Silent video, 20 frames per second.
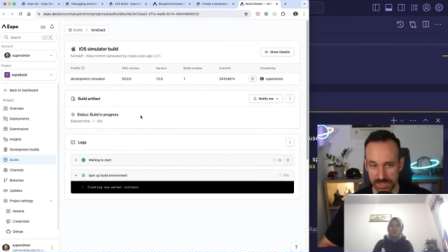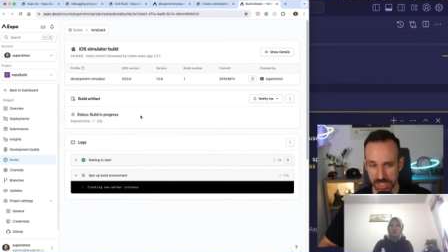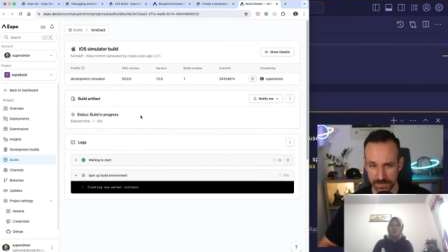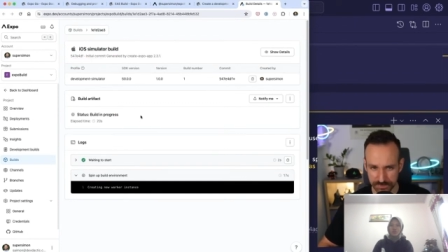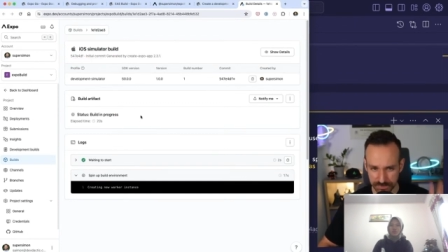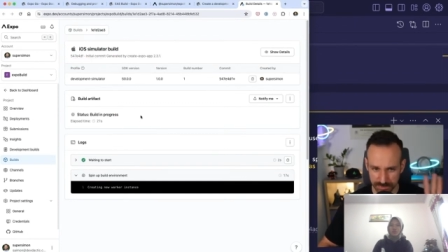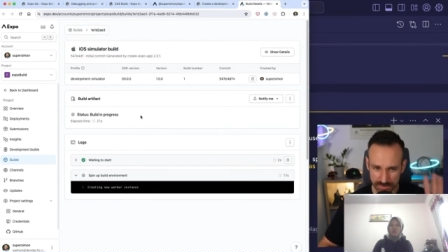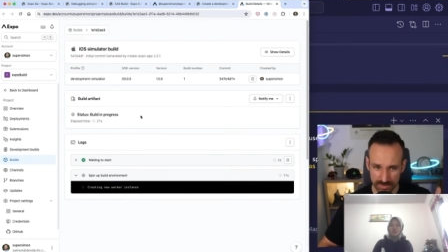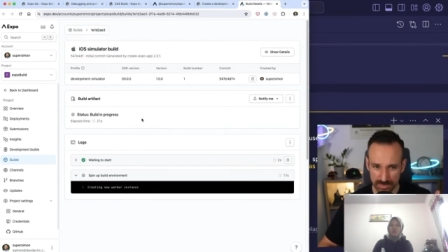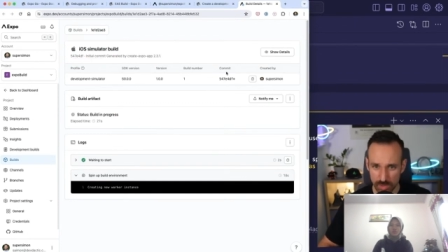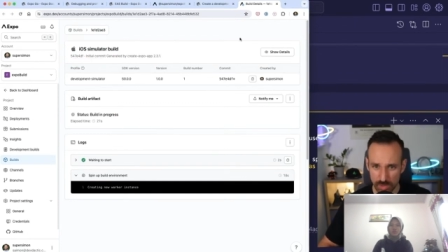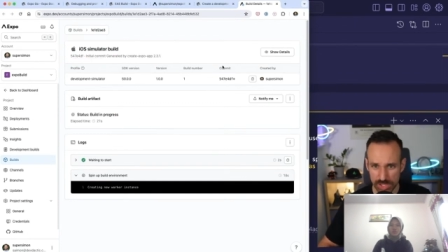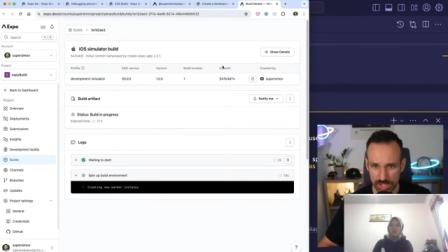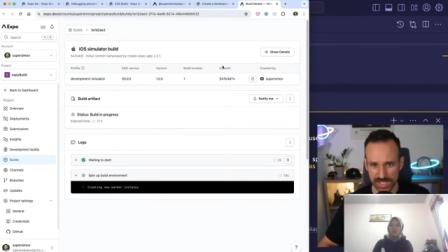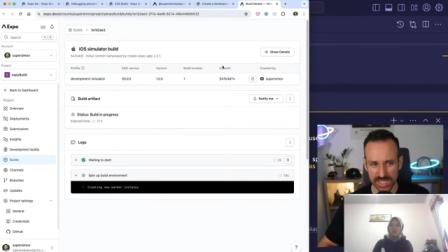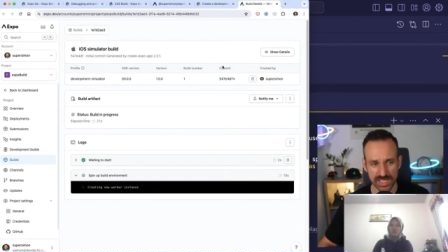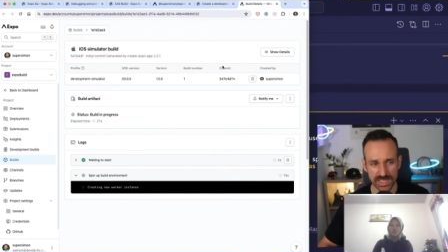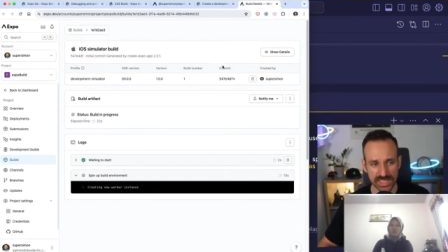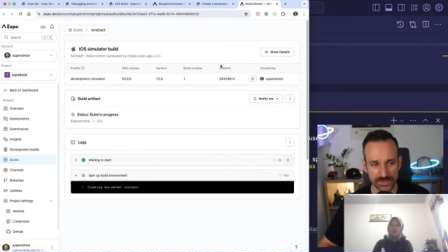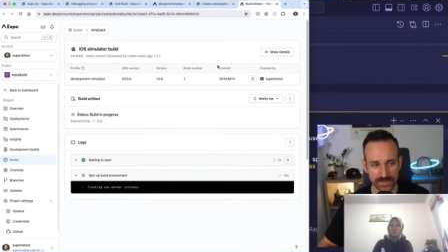So we're
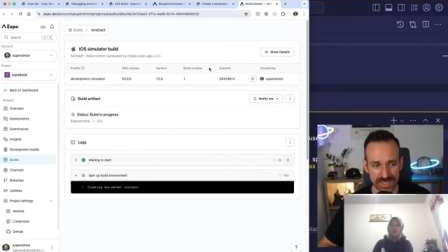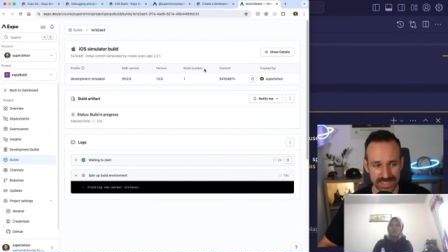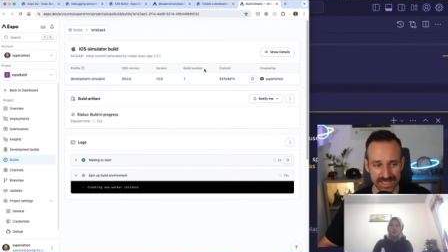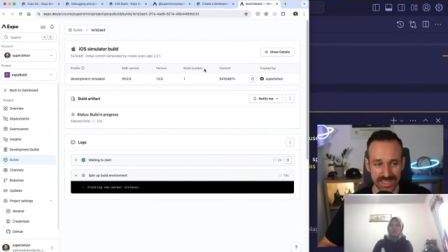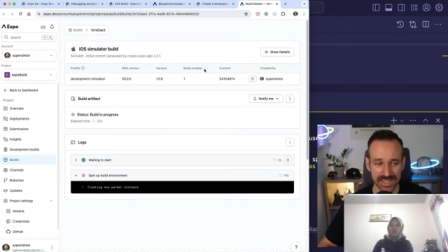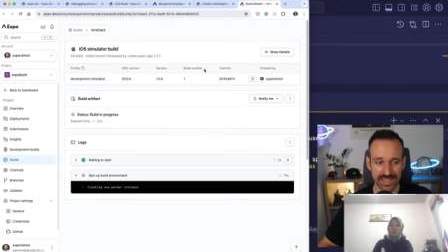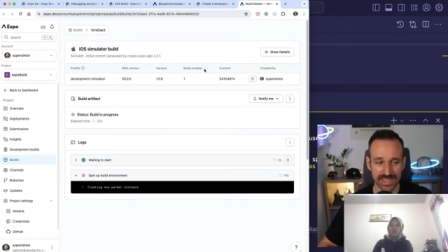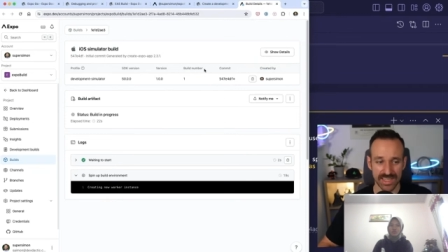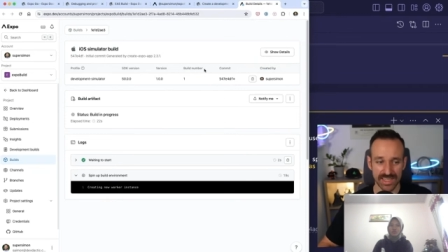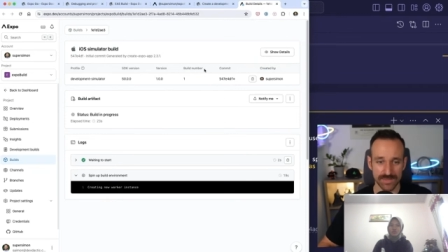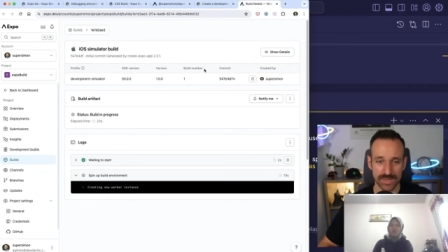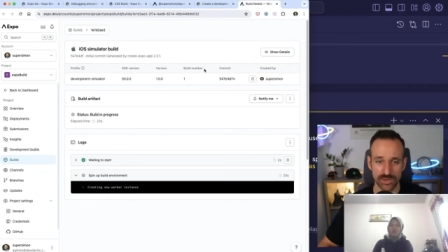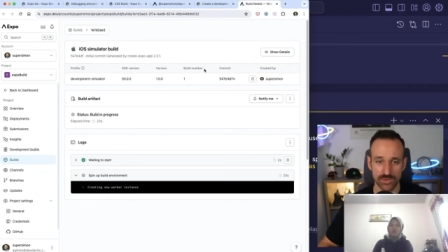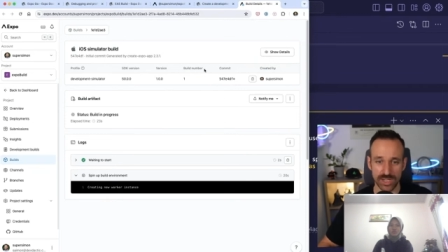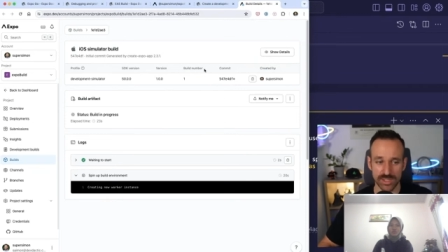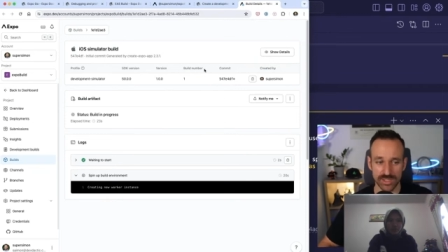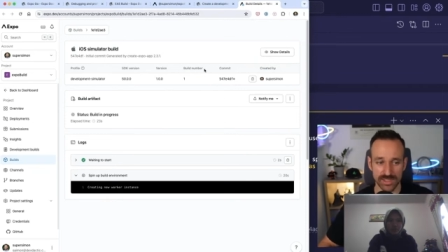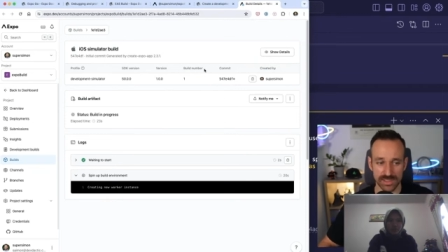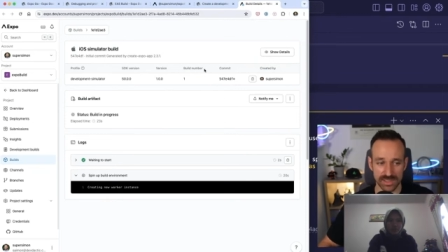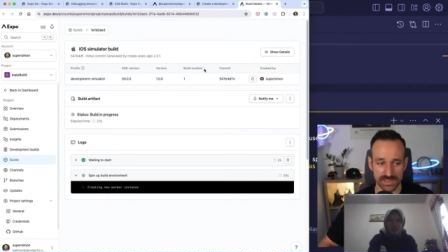just going to leave this in the
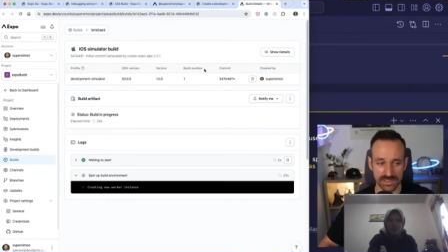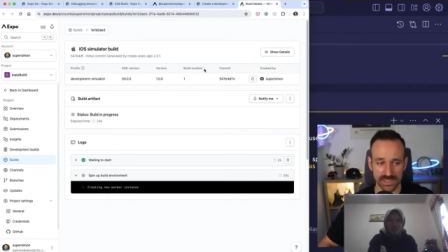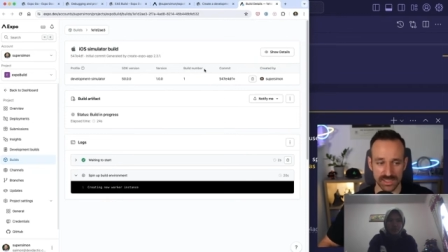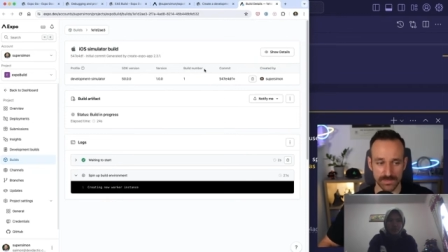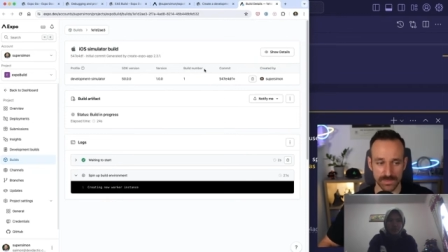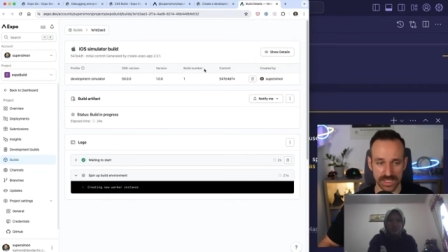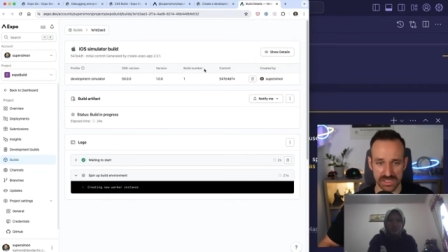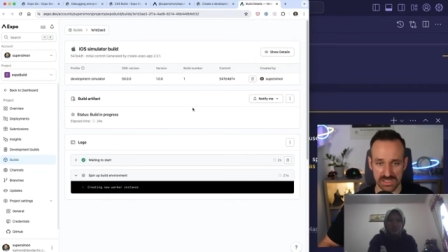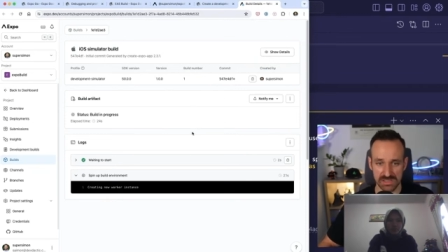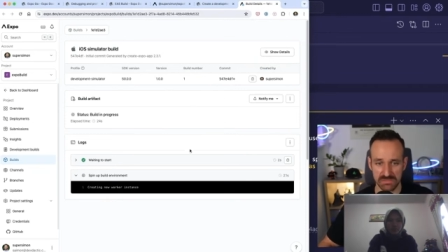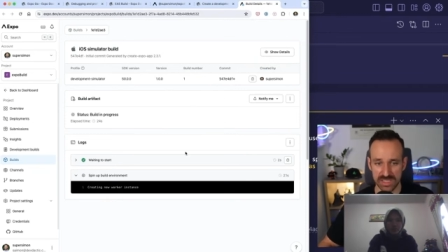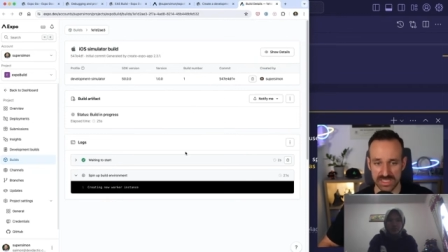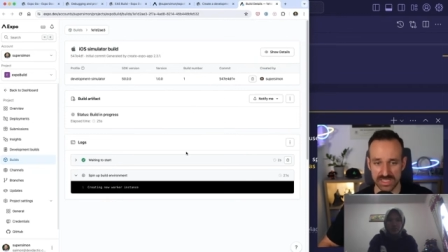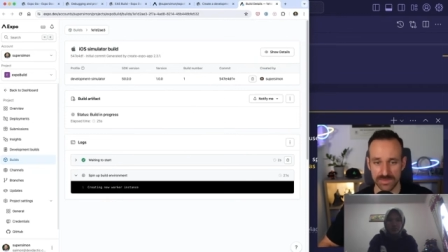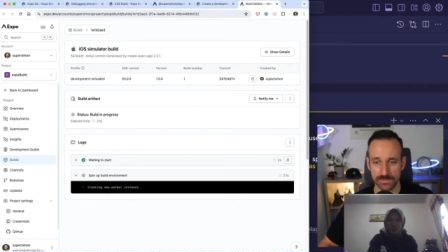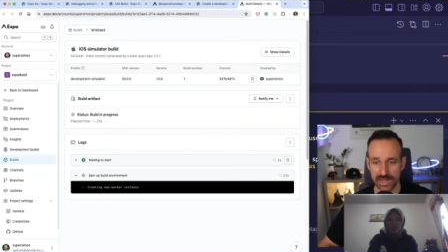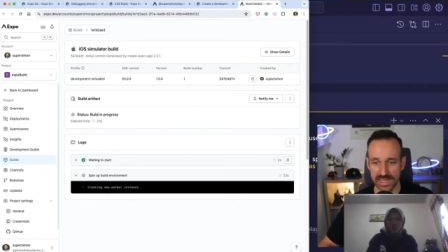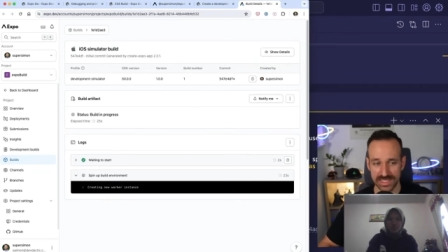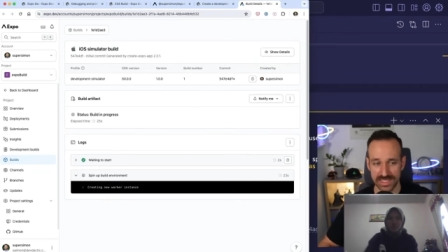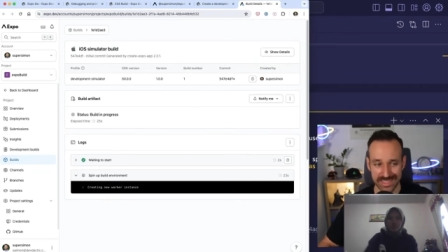background because
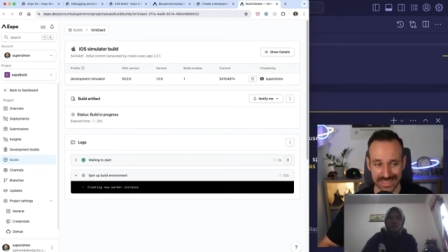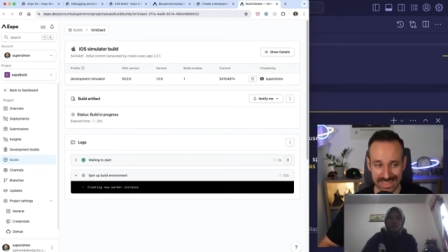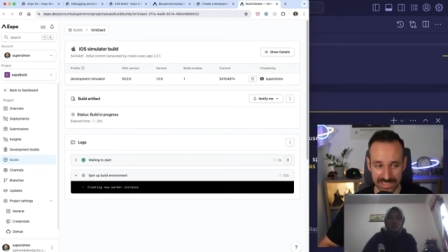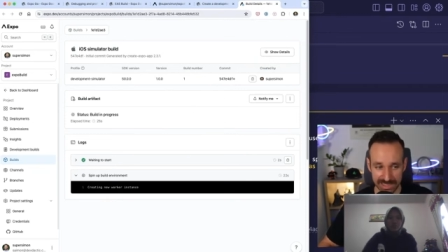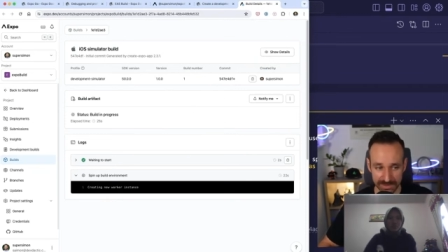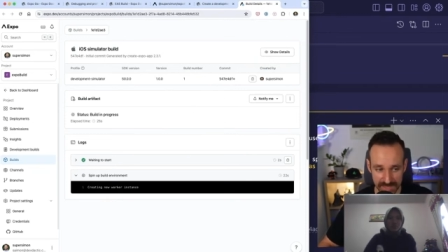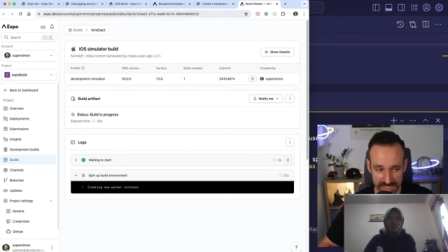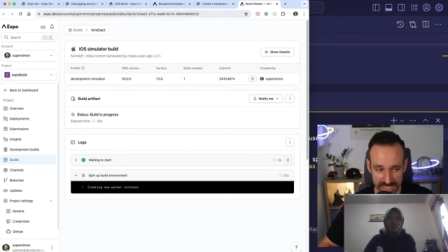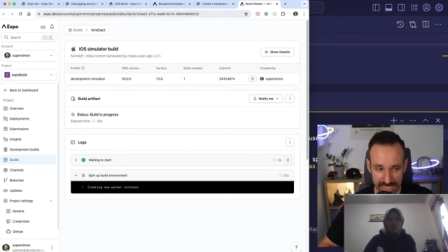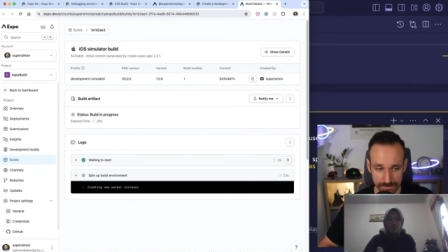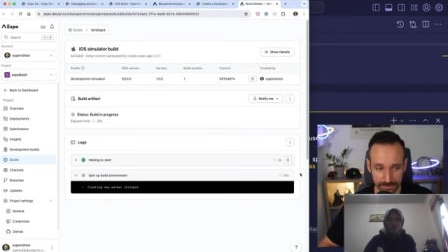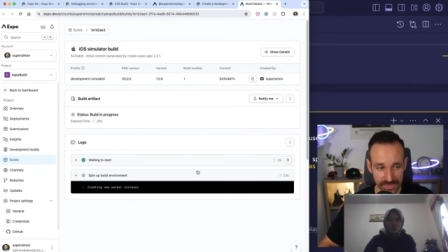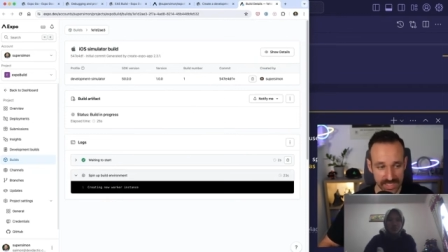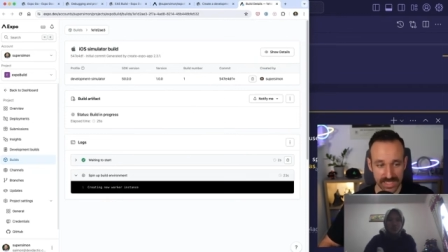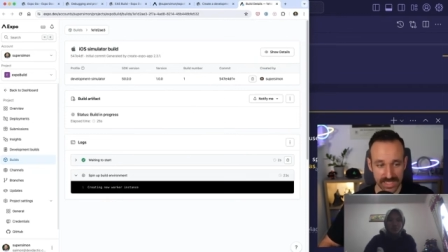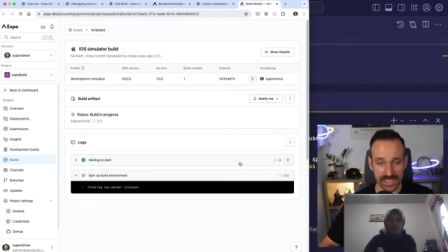this might take some time.